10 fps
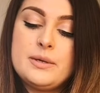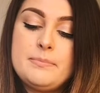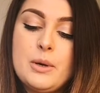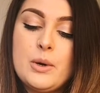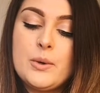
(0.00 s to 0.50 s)

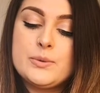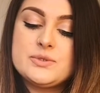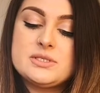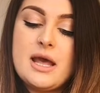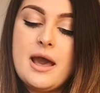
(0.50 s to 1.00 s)

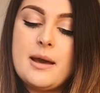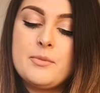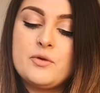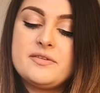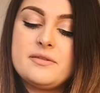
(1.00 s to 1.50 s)
Repose
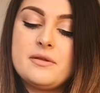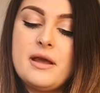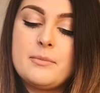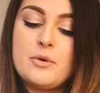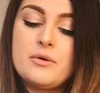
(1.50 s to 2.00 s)
Amor,
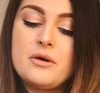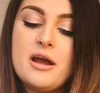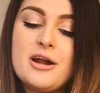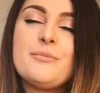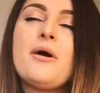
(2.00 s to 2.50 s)
Amor,
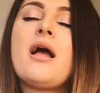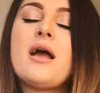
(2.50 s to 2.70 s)
Arm,